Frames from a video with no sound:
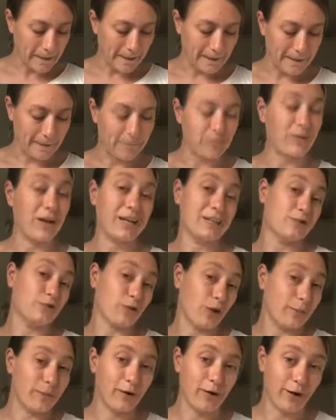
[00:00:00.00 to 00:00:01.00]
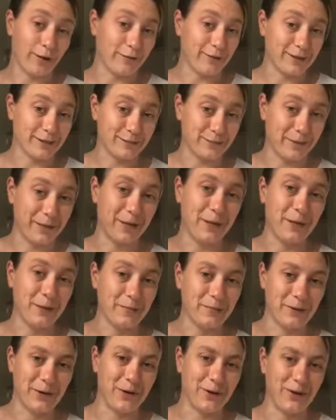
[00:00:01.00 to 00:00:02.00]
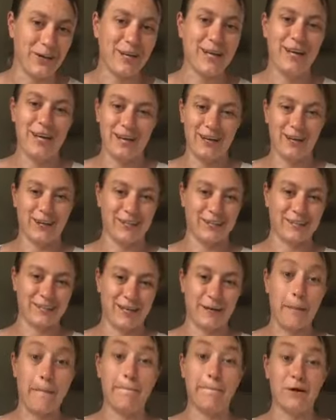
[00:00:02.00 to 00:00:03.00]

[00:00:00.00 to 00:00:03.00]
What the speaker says: That is not part of the recipe, but like I said,